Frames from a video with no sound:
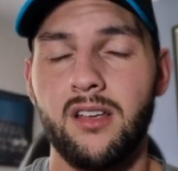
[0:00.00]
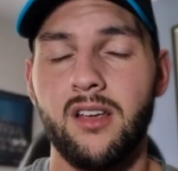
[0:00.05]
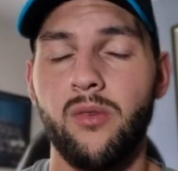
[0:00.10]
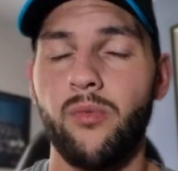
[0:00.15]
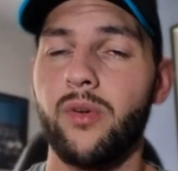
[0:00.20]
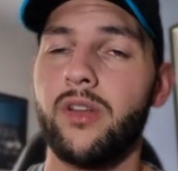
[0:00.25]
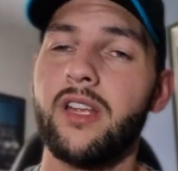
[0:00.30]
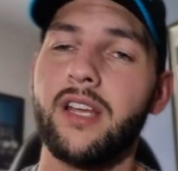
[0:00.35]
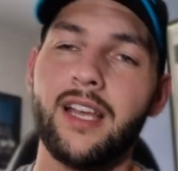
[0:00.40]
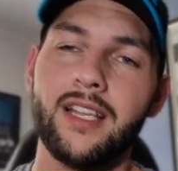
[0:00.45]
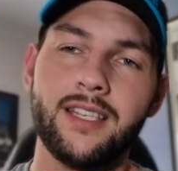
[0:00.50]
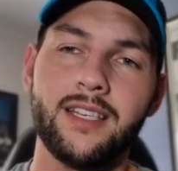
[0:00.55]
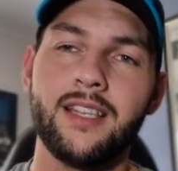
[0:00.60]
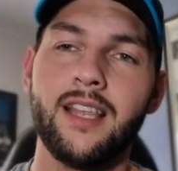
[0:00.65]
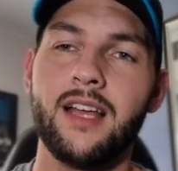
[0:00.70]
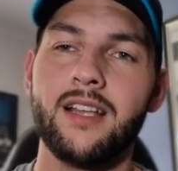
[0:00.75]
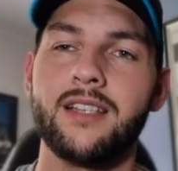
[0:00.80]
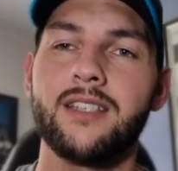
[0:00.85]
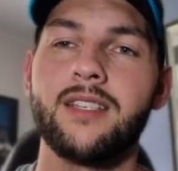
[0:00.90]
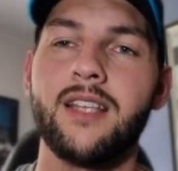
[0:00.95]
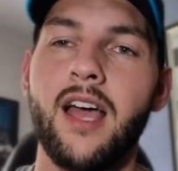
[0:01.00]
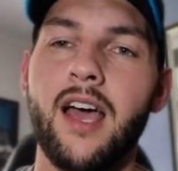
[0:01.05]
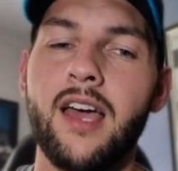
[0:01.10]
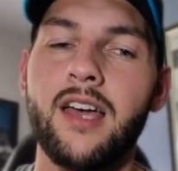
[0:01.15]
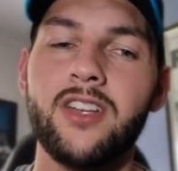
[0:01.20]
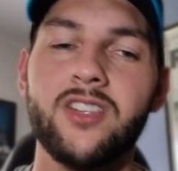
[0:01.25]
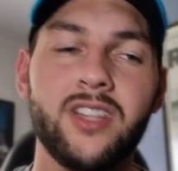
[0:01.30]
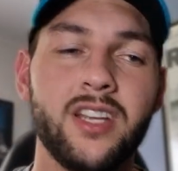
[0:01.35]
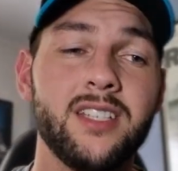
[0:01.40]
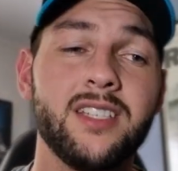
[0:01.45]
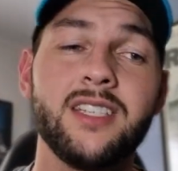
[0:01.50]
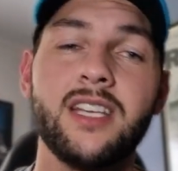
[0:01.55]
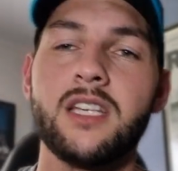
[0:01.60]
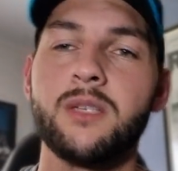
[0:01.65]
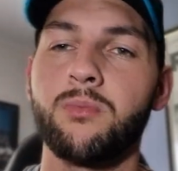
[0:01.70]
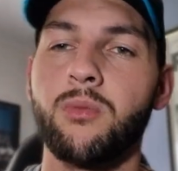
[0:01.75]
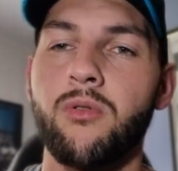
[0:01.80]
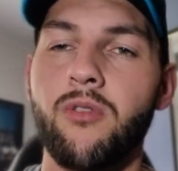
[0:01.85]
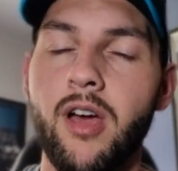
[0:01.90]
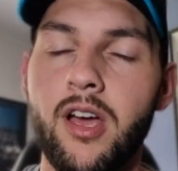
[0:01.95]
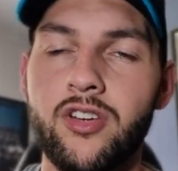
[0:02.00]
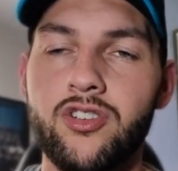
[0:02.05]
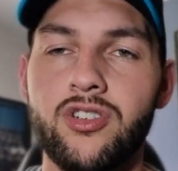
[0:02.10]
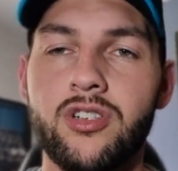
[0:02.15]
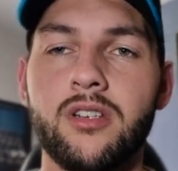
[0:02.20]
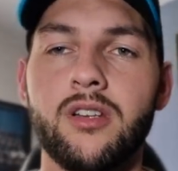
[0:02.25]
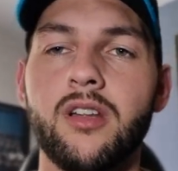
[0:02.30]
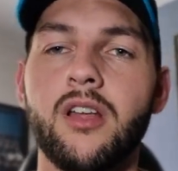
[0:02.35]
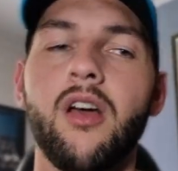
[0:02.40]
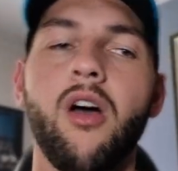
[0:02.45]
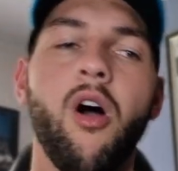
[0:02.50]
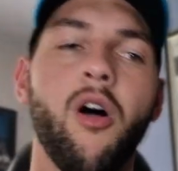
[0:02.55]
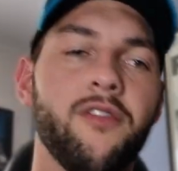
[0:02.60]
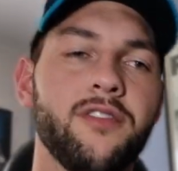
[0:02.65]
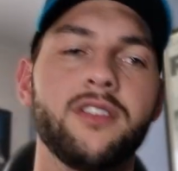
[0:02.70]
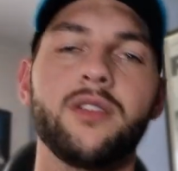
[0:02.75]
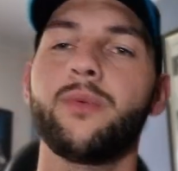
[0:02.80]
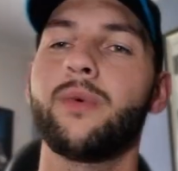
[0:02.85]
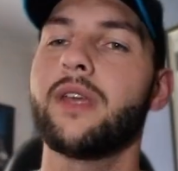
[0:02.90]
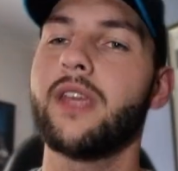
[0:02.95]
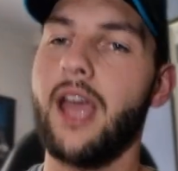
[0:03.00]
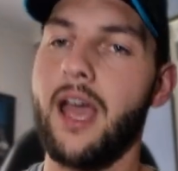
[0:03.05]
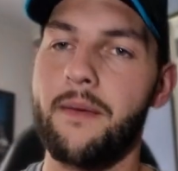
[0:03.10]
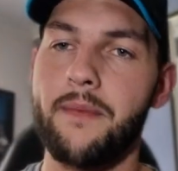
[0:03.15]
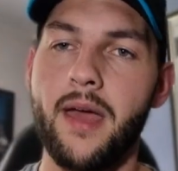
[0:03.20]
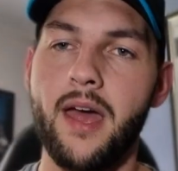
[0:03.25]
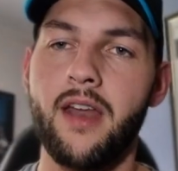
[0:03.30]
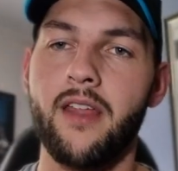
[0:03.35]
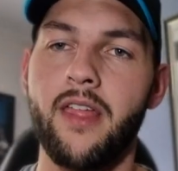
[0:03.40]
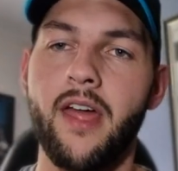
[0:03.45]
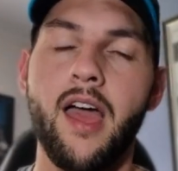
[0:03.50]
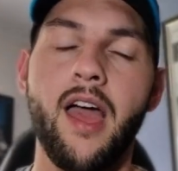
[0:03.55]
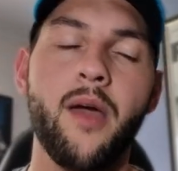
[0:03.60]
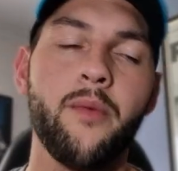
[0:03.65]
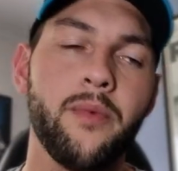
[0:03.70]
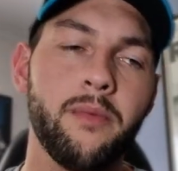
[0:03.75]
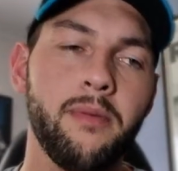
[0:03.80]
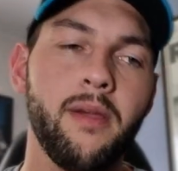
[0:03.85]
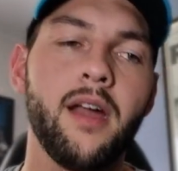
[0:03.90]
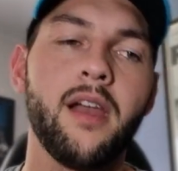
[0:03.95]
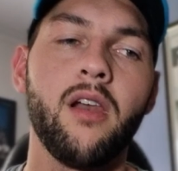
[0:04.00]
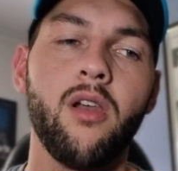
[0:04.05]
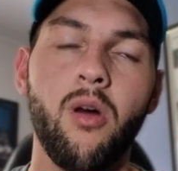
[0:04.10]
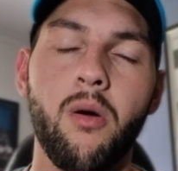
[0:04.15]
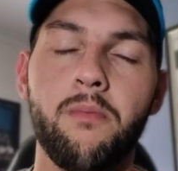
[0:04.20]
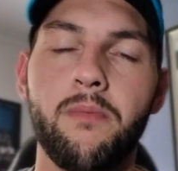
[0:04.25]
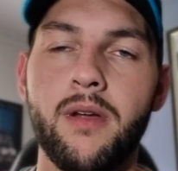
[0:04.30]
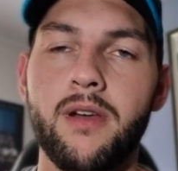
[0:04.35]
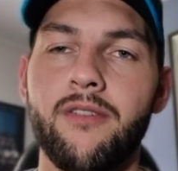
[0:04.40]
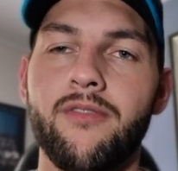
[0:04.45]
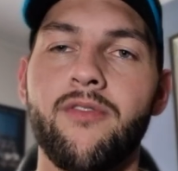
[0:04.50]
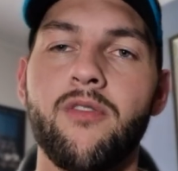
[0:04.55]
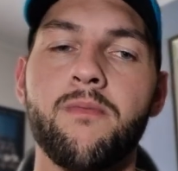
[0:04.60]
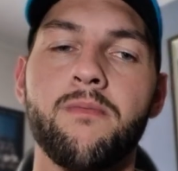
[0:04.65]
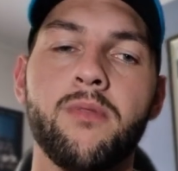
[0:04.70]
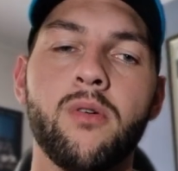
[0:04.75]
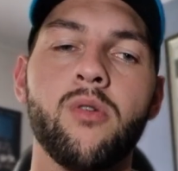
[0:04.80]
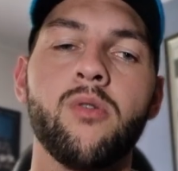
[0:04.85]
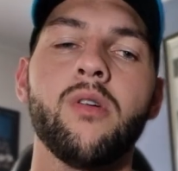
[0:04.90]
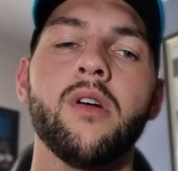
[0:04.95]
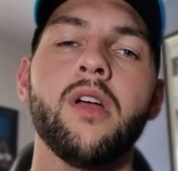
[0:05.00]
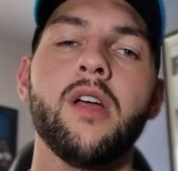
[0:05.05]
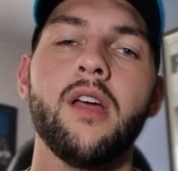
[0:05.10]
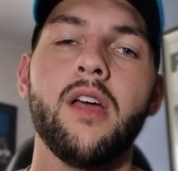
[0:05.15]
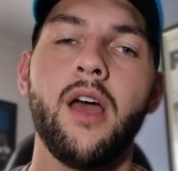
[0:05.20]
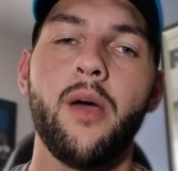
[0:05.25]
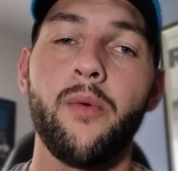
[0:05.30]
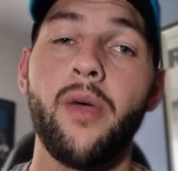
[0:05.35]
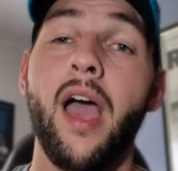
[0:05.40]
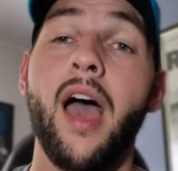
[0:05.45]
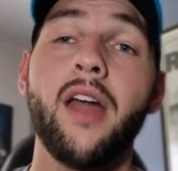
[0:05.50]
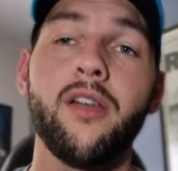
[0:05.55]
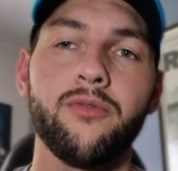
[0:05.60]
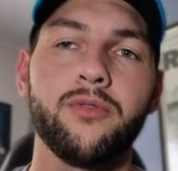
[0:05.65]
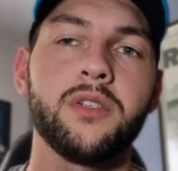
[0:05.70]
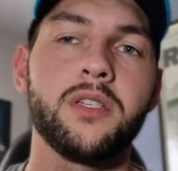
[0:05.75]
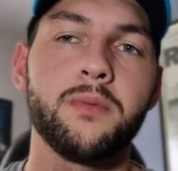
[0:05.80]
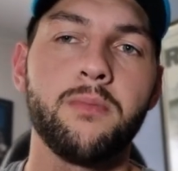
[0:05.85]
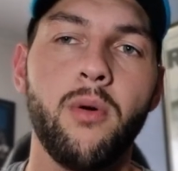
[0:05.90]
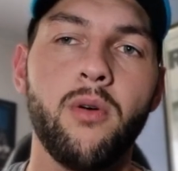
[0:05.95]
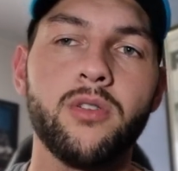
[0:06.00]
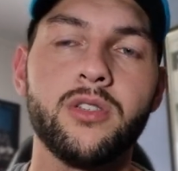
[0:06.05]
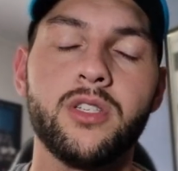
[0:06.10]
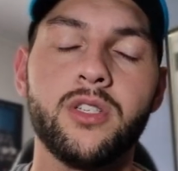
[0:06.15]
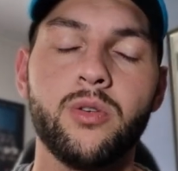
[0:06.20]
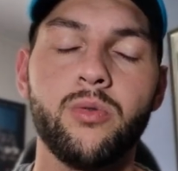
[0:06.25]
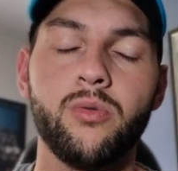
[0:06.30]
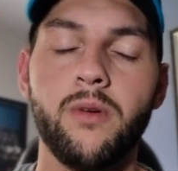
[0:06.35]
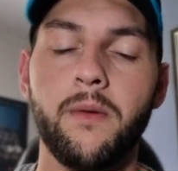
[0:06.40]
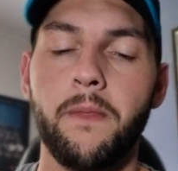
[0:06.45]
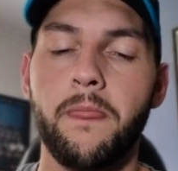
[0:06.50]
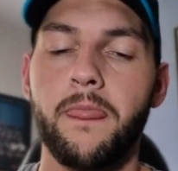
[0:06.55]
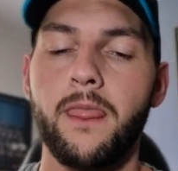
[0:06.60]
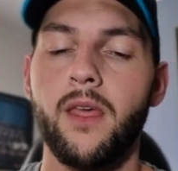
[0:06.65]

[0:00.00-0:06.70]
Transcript: When you get to that stage, that's desperation. Obviously, we came out of that, and we played a lot better football, and we had a response to it.